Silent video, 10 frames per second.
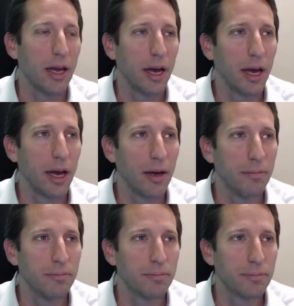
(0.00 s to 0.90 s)

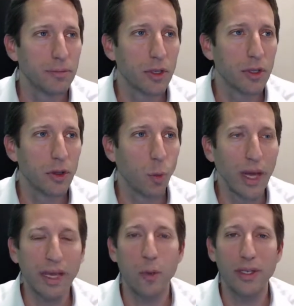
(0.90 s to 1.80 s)

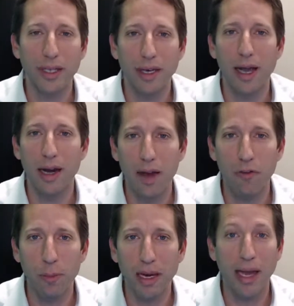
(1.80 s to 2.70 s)
when can we sit down and have
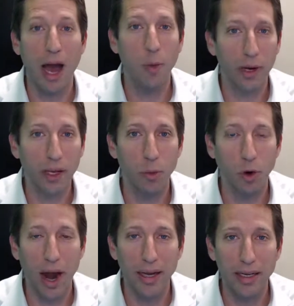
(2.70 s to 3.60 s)
a meeting? I want to get
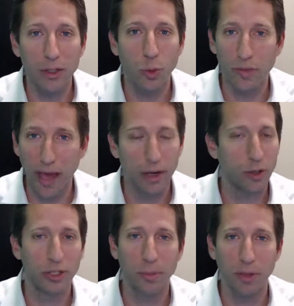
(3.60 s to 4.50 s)
more ideas. We've got to
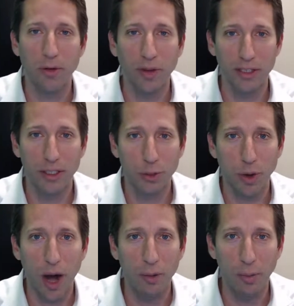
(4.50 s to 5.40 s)
do something to fix this
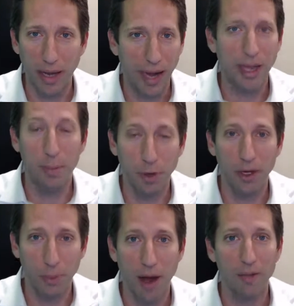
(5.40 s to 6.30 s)
problem. And I kept putting
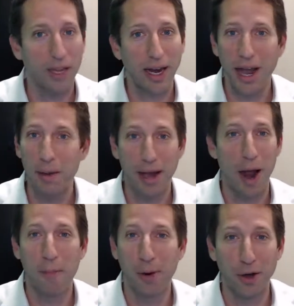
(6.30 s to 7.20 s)
him off saying, hey man,
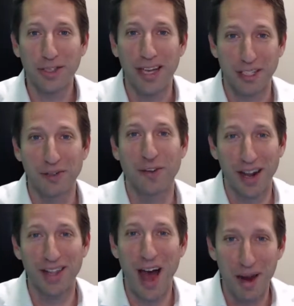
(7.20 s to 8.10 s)
I'm protesting for
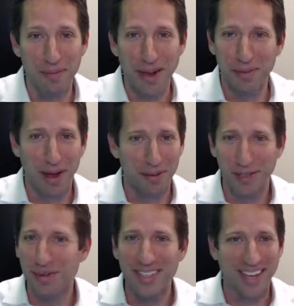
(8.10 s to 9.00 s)
a lot of people. I'm
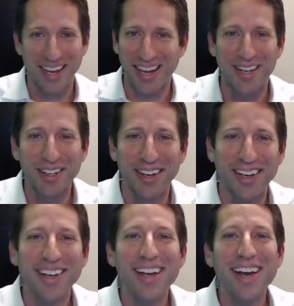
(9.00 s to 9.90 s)
too busy. I can't do
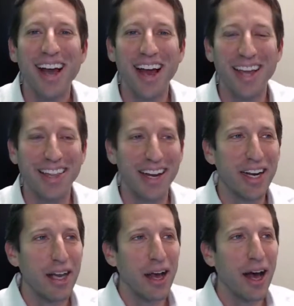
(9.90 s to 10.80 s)
it. And
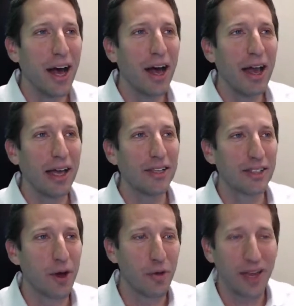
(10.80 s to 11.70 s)
then, and
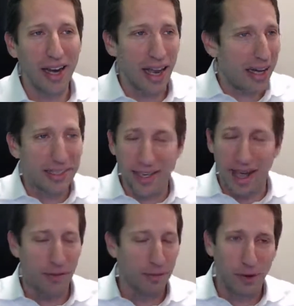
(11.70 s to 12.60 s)
he's the guy,